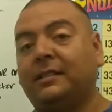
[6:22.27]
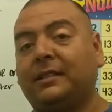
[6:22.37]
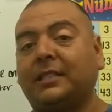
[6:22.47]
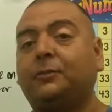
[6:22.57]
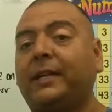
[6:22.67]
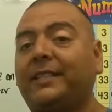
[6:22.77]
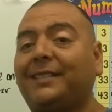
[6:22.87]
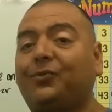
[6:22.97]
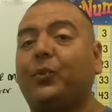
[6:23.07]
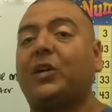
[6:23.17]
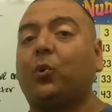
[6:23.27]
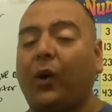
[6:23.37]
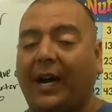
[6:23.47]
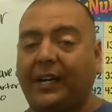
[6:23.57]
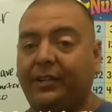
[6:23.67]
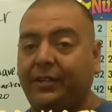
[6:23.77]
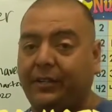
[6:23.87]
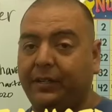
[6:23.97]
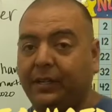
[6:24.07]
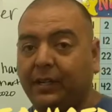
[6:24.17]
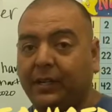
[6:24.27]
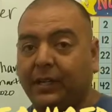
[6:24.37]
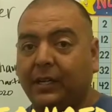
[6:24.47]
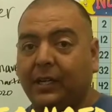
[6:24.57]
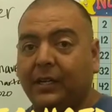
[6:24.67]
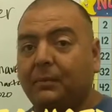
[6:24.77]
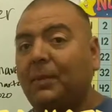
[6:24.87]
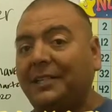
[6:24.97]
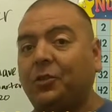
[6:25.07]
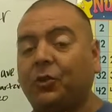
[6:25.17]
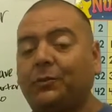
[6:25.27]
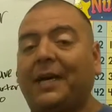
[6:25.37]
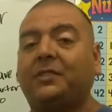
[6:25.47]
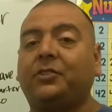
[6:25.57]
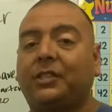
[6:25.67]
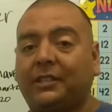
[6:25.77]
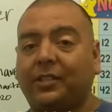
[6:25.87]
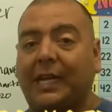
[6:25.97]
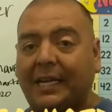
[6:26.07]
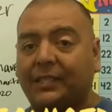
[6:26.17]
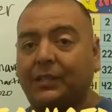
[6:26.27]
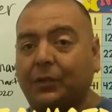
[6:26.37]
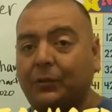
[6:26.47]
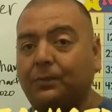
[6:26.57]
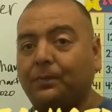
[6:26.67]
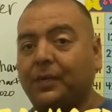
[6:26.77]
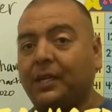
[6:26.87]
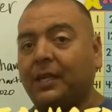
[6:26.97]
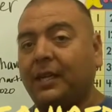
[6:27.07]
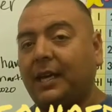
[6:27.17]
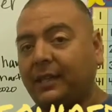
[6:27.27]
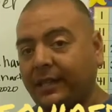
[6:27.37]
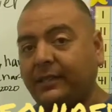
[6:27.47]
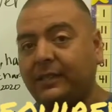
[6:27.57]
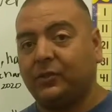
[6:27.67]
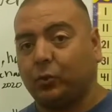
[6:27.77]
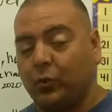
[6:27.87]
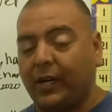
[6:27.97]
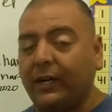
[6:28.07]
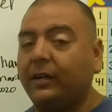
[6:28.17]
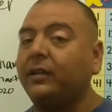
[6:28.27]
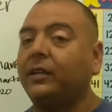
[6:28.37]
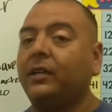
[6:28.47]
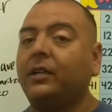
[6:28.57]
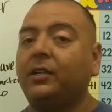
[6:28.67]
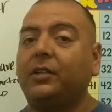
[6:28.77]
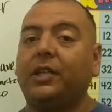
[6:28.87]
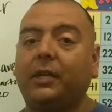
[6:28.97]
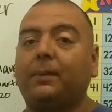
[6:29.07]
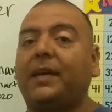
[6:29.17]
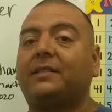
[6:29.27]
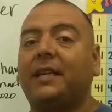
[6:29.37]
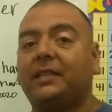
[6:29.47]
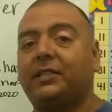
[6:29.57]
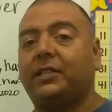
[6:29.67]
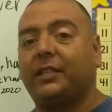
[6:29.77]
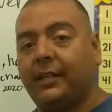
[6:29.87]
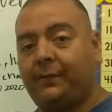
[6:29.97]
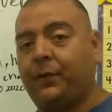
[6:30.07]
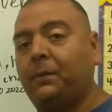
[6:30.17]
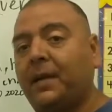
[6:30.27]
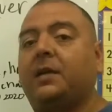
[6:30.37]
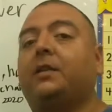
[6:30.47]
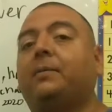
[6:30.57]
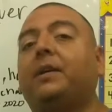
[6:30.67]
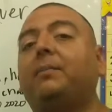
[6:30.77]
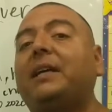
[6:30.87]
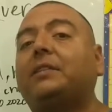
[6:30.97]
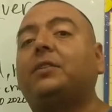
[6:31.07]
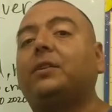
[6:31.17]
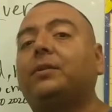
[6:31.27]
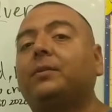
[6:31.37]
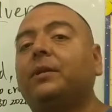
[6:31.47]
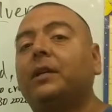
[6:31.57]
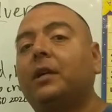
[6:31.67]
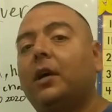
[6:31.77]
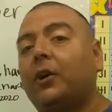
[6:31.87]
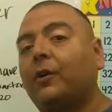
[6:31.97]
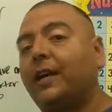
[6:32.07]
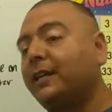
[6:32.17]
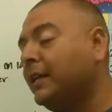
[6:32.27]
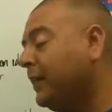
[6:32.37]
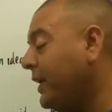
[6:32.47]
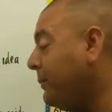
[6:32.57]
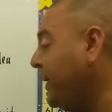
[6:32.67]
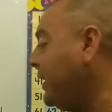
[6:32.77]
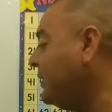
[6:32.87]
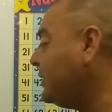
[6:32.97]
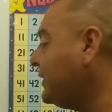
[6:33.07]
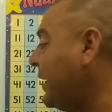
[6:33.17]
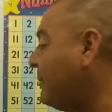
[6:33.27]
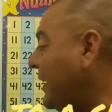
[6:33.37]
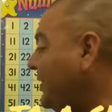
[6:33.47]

6 months it's required by Toastmasters International, and this is where you need to pay attention if you're planning to be a mentor. All right, that means that by